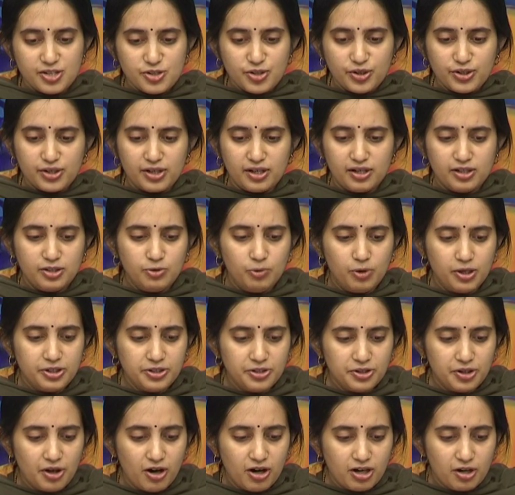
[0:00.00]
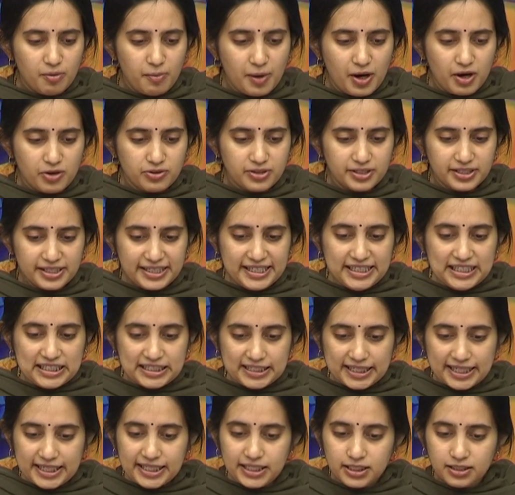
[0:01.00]
So you want to talk about
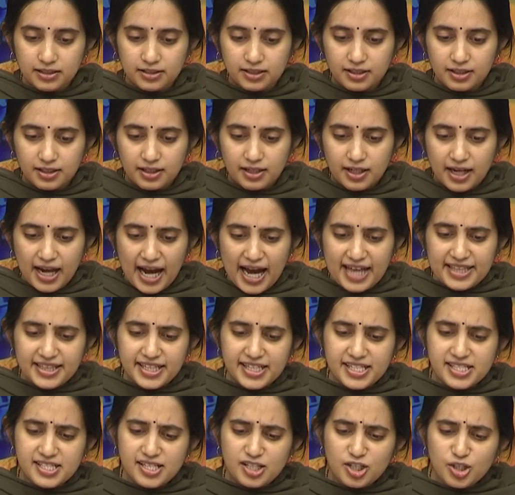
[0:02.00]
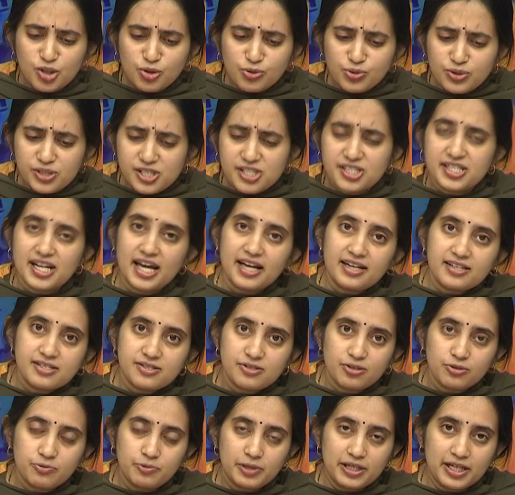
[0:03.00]
e-learning and there is a huge
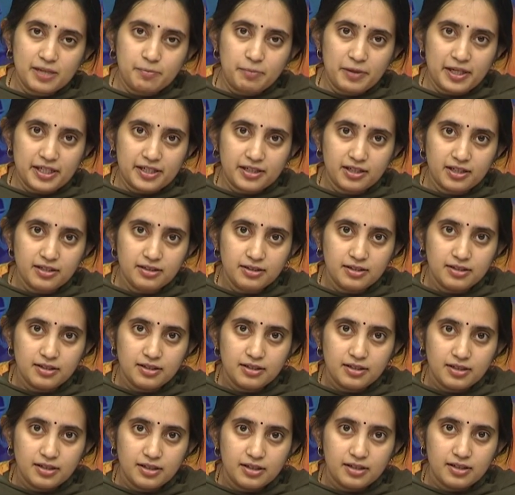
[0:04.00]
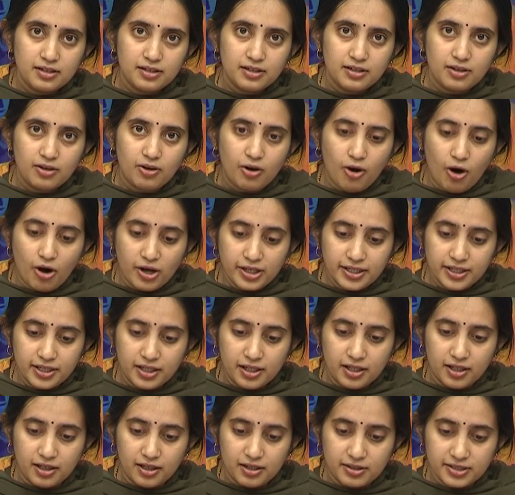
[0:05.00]
text on Wikipedia on
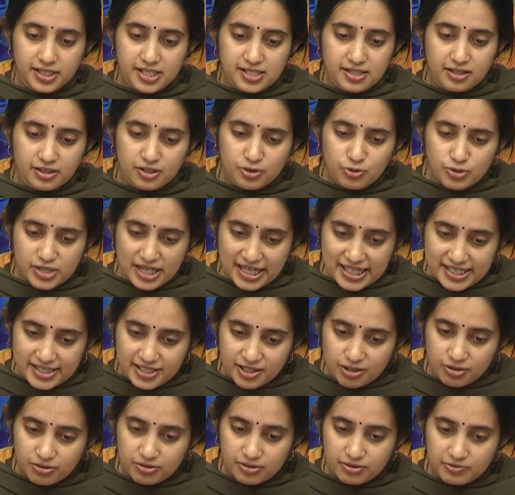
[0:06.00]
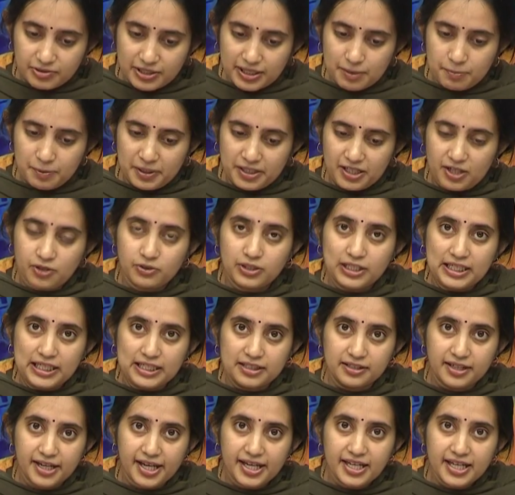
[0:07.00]
uh, there's a huge entry on Wikipedia on
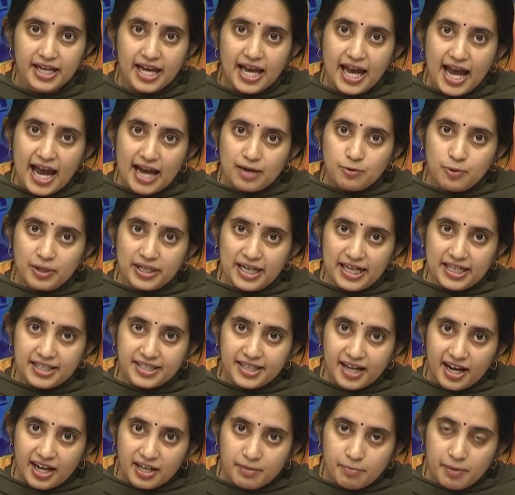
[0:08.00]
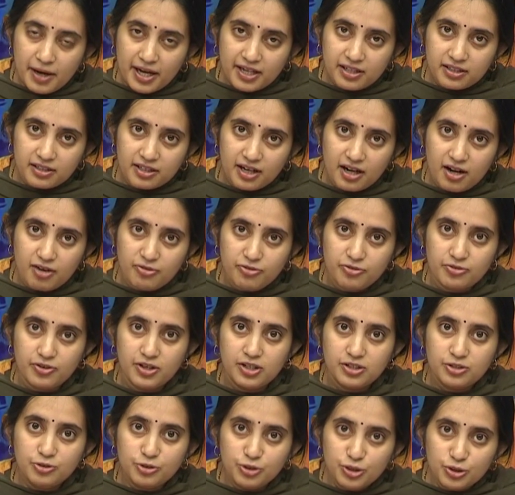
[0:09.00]
e-learning and one entire paragraph
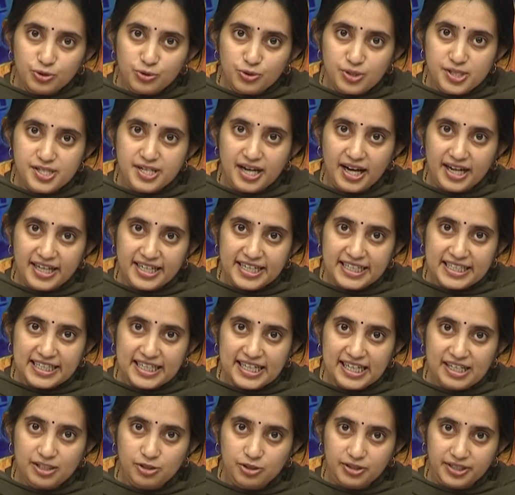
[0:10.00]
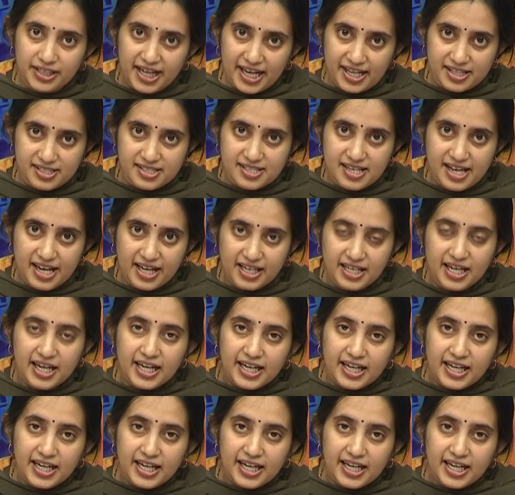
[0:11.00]
you use directly in your text saying